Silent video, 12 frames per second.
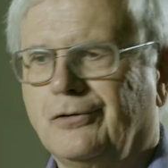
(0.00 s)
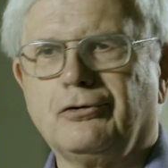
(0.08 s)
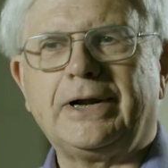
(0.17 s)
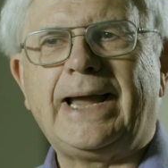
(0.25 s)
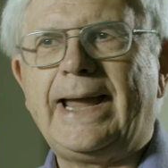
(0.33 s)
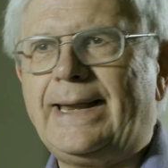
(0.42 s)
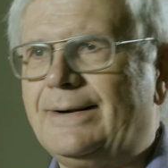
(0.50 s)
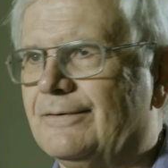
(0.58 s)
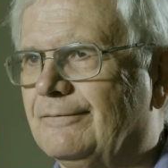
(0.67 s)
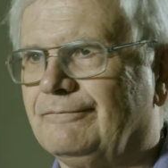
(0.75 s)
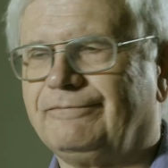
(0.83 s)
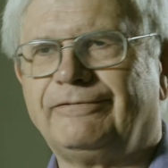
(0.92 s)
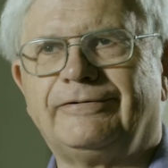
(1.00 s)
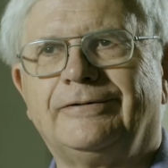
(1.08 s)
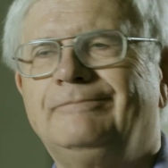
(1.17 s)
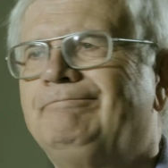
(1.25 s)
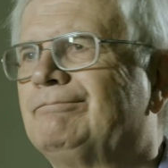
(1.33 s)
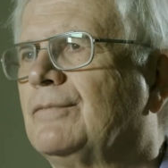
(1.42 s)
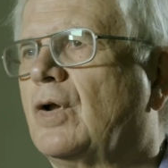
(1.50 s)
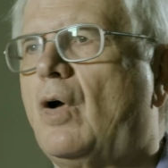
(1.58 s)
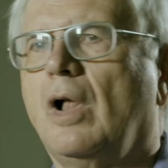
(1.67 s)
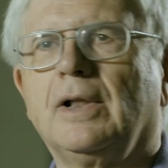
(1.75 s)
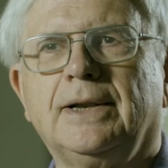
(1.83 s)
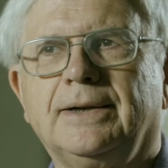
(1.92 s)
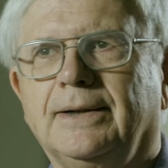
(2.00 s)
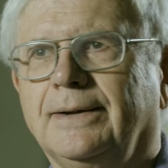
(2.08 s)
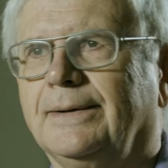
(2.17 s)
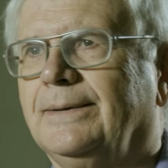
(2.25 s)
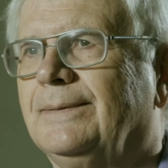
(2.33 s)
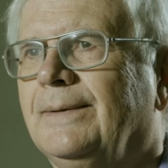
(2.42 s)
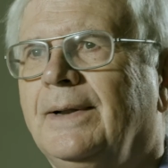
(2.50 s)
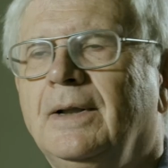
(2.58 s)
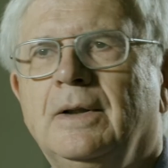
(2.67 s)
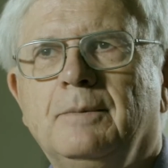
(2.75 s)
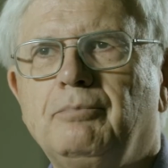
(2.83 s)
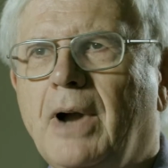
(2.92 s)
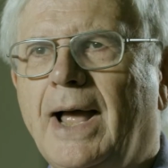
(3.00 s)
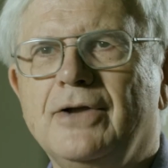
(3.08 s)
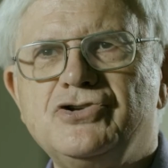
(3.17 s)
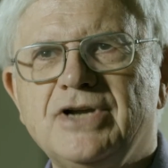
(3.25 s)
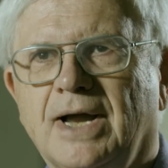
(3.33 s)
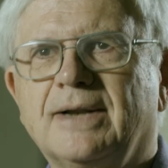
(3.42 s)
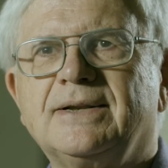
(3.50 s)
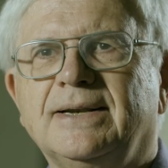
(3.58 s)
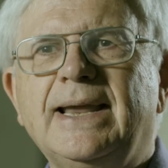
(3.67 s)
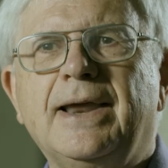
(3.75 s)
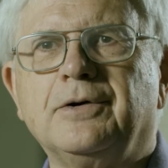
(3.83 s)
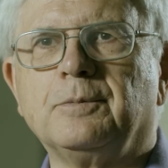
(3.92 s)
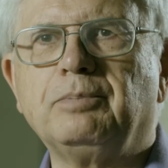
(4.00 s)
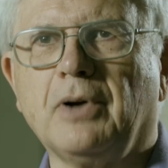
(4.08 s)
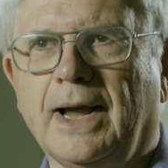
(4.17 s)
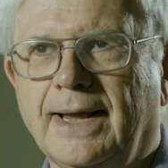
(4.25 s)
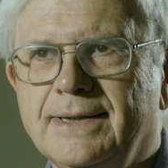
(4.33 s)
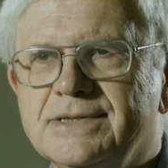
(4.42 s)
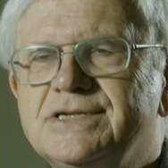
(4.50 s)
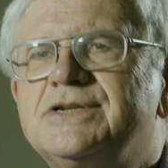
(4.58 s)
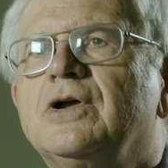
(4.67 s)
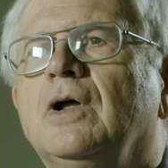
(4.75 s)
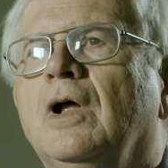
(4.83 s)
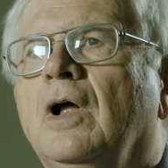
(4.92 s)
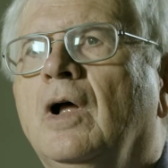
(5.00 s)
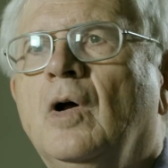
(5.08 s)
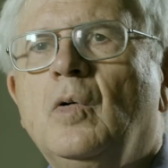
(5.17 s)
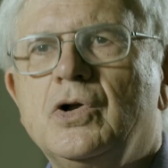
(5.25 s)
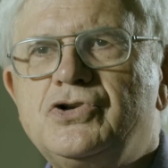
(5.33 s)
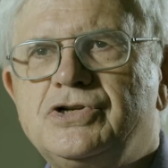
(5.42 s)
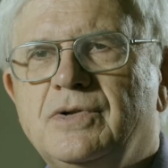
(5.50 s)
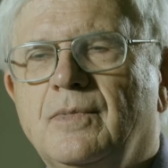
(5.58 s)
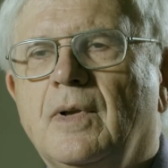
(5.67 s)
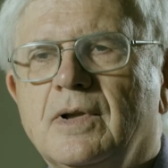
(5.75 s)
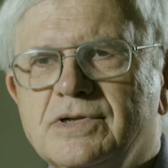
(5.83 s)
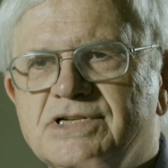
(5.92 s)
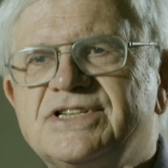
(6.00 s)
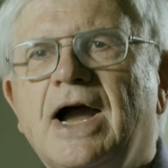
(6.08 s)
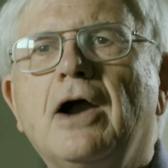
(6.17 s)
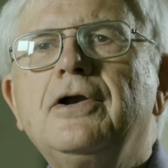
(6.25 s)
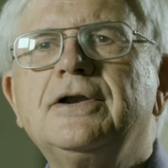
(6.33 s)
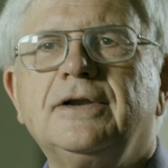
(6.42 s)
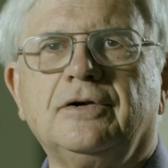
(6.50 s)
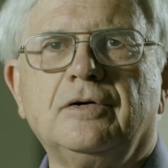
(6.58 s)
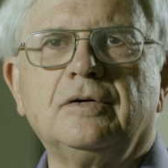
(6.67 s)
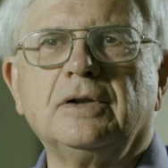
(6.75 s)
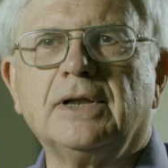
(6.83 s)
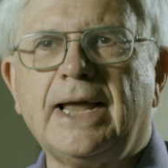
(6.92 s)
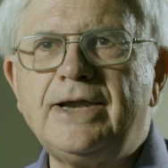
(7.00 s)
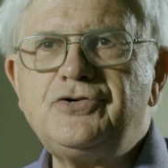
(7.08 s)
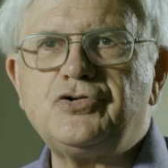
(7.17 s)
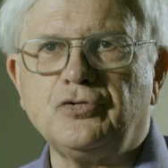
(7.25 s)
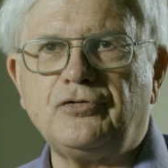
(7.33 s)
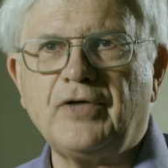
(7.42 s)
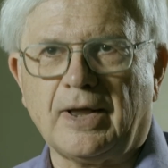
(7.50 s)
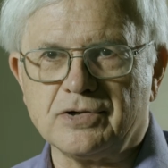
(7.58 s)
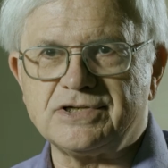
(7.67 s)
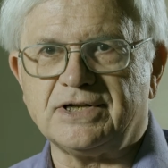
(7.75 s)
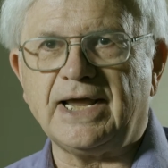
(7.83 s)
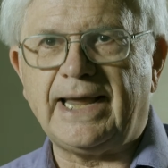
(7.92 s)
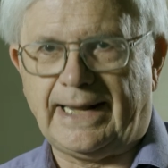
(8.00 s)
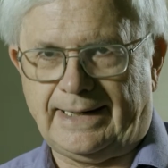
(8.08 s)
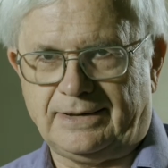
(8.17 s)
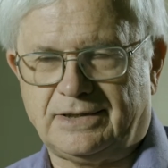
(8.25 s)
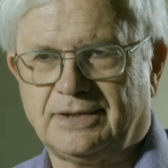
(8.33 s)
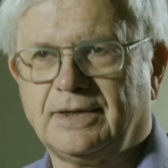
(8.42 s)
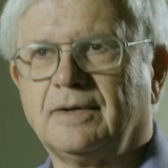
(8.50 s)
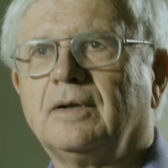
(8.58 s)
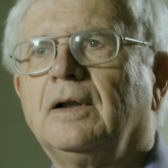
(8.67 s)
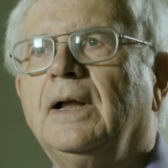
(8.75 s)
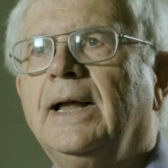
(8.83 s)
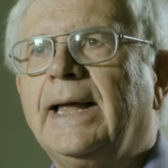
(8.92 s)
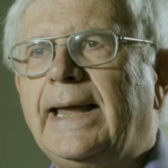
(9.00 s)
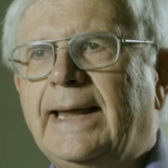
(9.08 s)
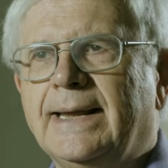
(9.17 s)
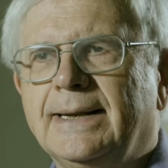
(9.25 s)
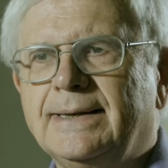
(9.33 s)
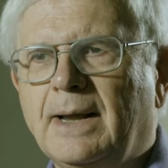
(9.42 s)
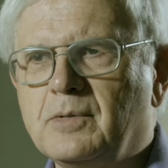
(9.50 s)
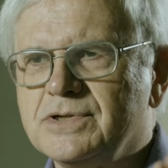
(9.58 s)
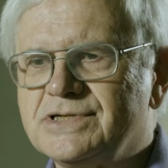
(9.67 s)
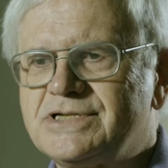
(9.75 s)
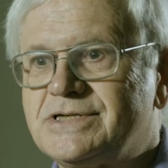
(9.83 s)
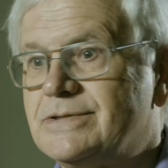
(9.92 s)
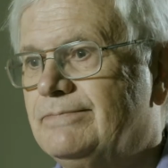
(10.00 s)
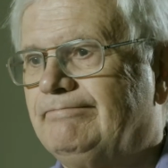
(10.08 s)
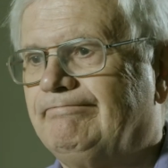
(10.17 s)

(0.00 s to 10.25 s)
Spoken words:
creative, call it a project, an enterprise, which started in late 2008. And I was